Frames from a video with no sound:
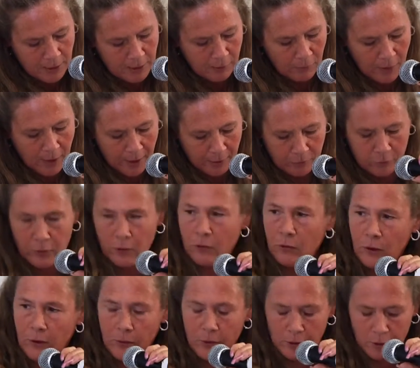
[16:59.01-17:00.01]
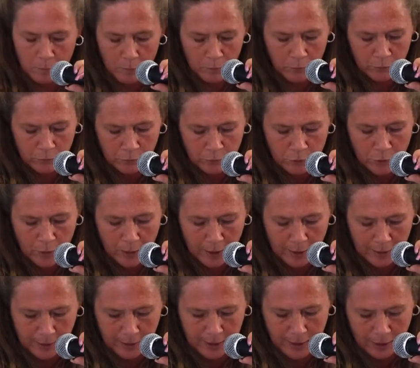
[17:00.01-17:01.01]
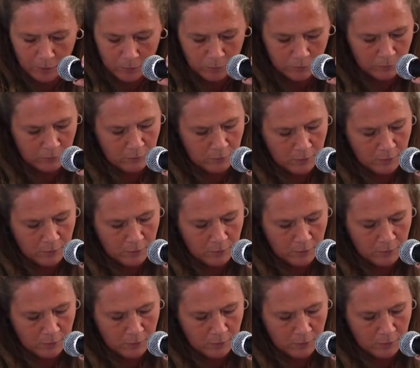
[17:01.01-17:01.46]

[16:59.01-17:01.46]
he laughed and said the number was too high to count.